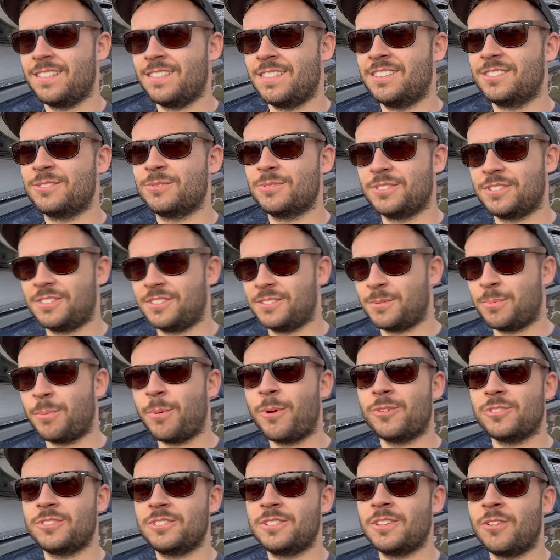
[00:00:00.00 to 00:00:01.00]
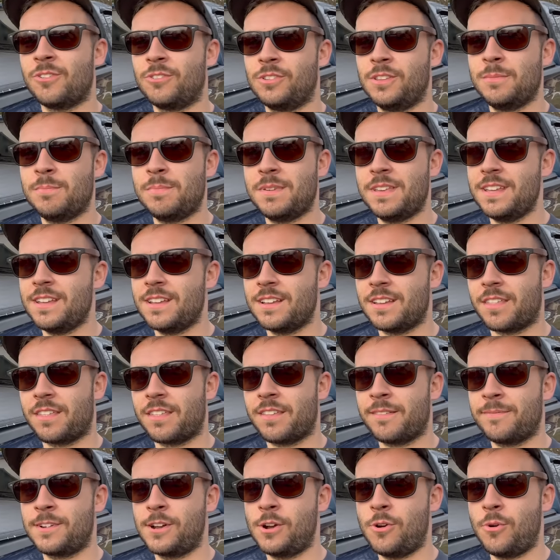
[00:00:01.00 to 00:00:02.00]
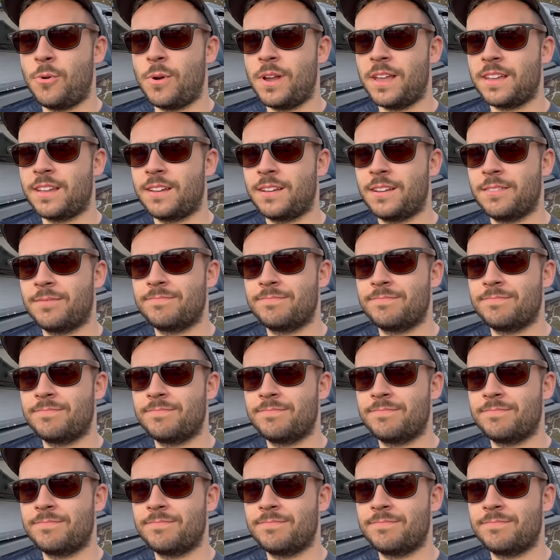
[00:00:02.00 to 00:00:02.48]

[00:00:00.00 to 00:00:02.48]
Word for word: This was supposed to only be a quick